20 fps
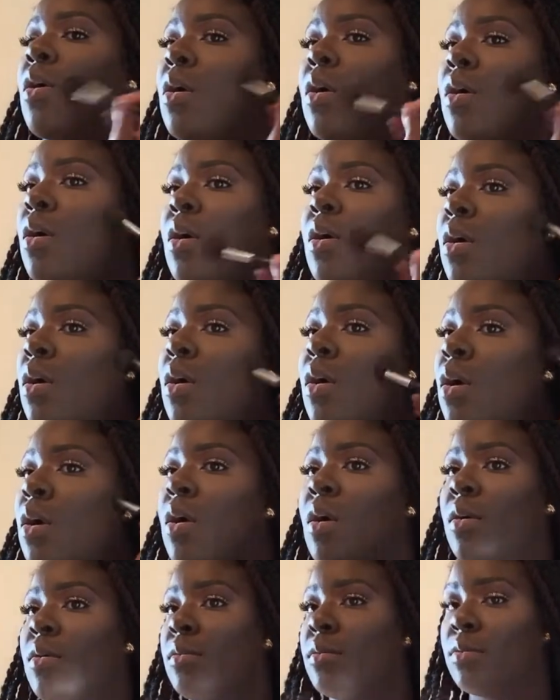Then I'm going to go ahead
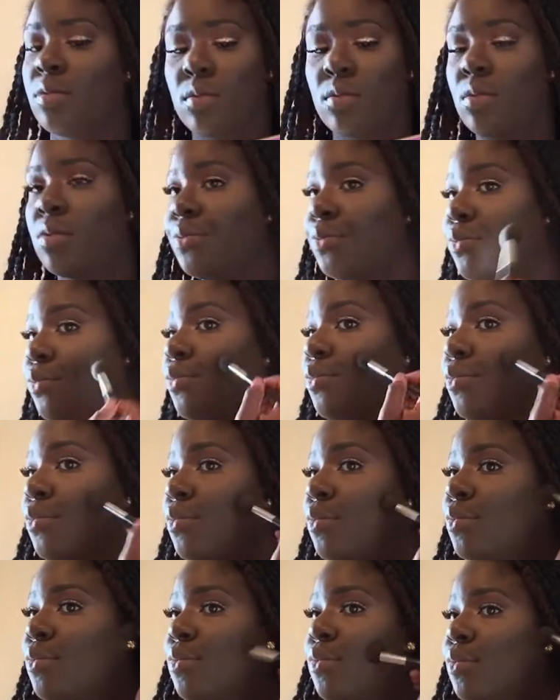and contour this out. You can
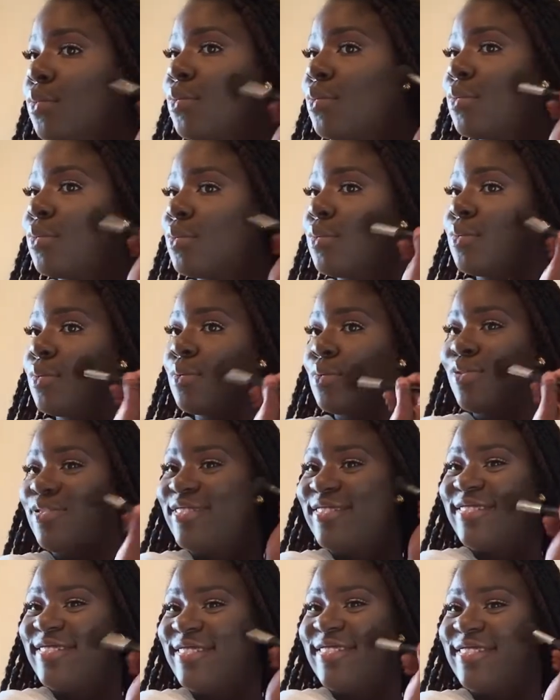see that, yes, honey,
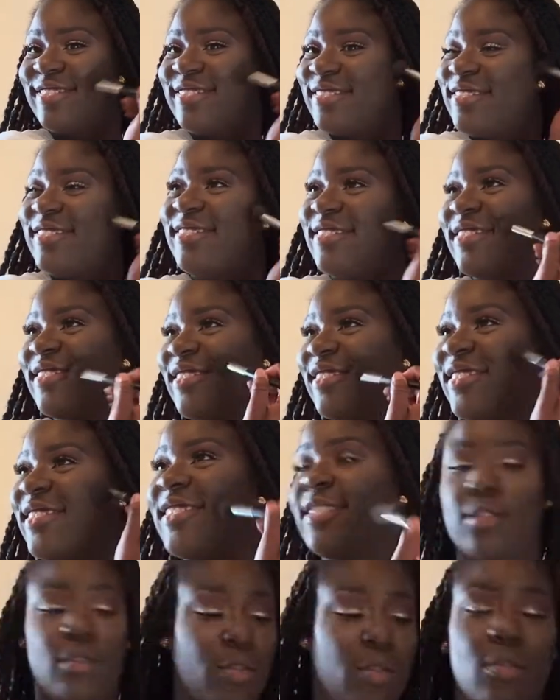that
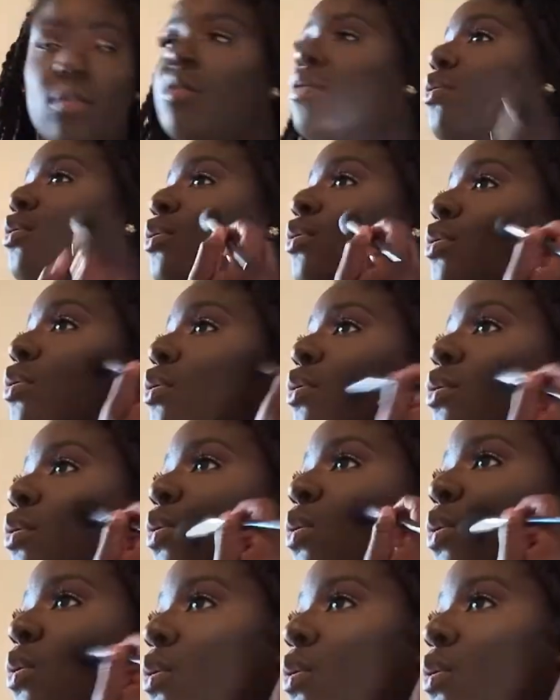come to life, honey.